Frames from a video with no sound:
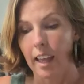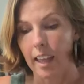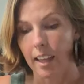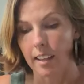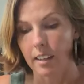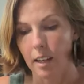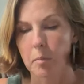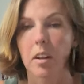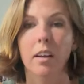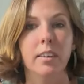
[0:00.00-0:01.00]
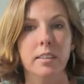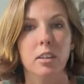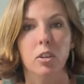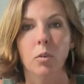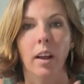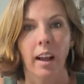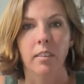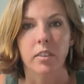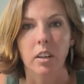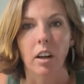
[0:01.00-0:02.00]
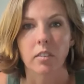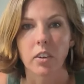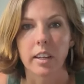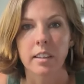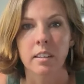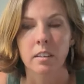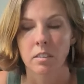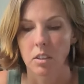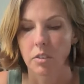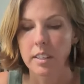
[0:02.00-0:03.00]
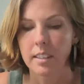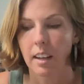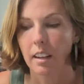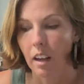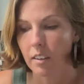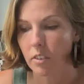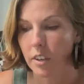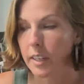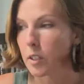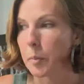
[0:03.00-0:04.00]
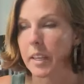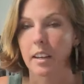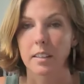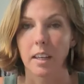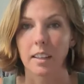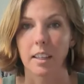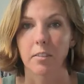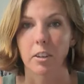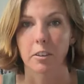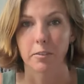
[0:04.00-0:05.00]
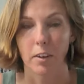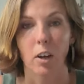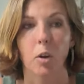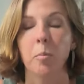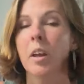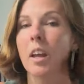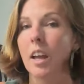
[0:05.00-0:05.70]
And I mean, obviously you don't have to cover it. The reason I cover it is because I live on a farm